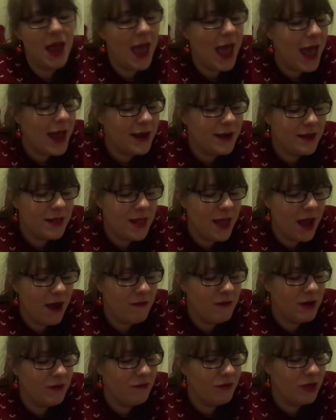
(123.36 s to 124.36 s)
head in
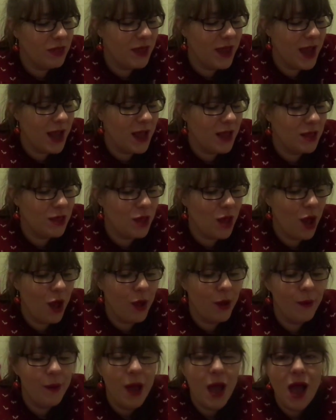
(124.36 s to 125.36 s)
there and everything.
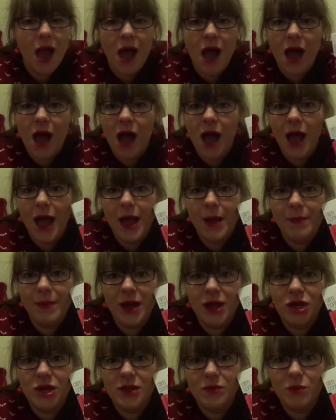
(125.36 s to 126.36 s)
So
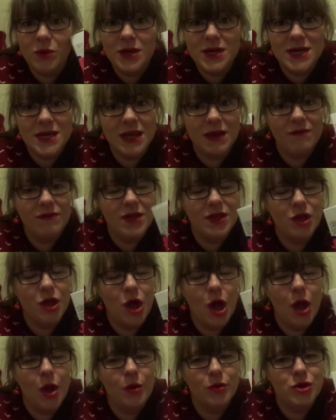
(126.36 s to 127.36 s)
I just wanted to give this a
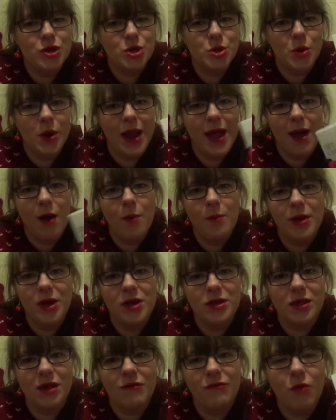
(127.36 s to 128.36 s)
go to try out
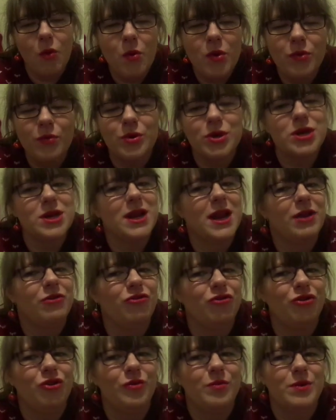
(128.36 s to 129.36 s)
because I've always wanted an
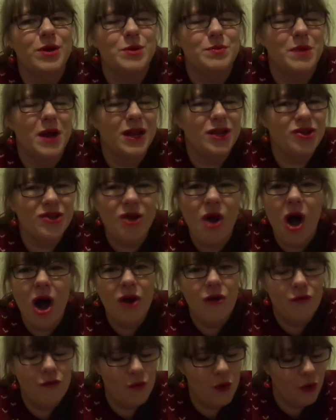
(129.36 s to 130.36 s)
electric toothbrush but I just
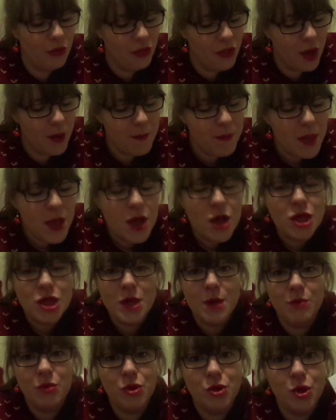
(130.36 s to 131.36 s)
can't afford them.
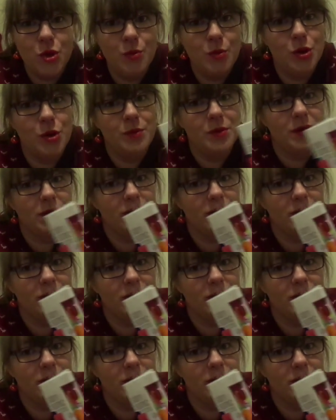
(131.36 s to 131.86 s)
So I'm super duper